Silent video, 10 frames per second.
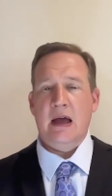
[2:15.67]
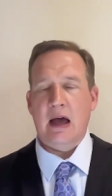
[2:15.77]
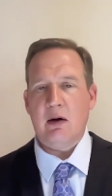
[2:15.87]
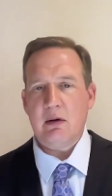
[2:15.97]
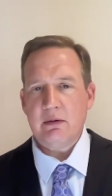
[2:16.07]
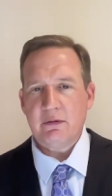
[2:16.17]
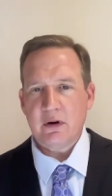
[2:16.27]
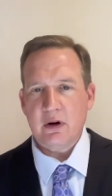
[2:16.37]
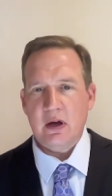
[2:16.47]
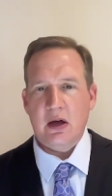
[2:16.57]

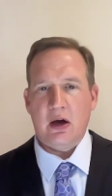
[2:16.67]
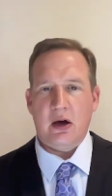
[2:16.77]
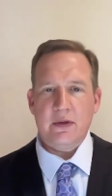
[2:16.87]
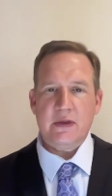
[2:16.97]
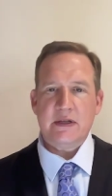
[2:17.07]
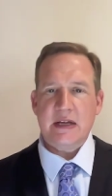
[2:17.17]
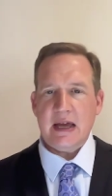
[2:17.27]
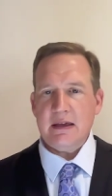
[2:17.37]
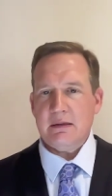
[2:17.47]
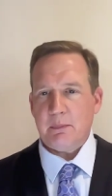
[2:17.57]
However, on the
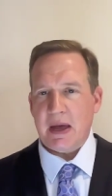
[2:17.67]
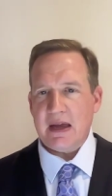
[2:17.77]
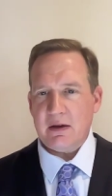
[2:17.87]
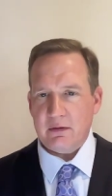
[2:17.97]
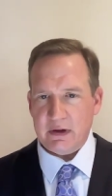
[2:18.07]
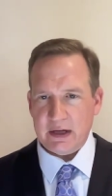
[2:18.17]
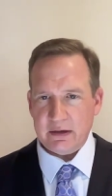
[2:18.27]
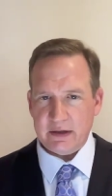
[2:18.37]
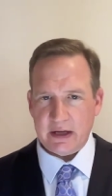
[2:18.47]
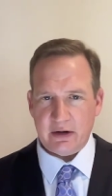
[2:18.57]
day the Bank of
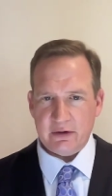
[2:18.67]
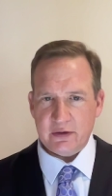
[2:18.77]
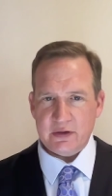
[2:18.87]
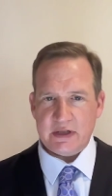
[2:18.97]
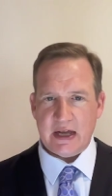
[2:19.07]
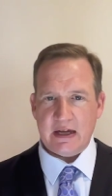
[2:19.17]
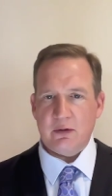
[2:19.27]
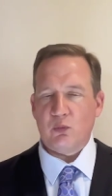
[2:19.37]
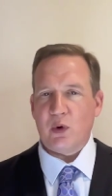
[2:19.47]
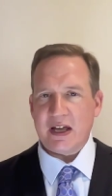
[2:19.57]
England introduced a
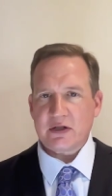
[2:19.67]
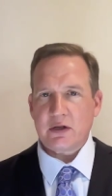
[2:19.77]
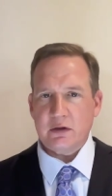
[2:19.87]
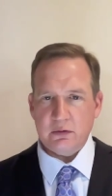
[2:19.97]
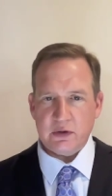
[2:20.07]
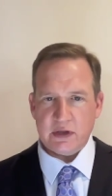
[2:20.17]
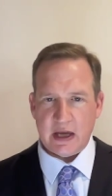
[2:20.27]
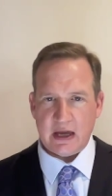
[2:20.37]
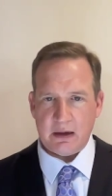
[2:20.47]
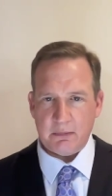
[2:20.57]
rescue
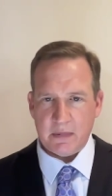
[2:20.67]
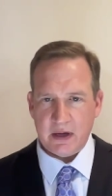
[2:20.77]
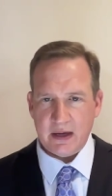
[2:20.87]
scheme,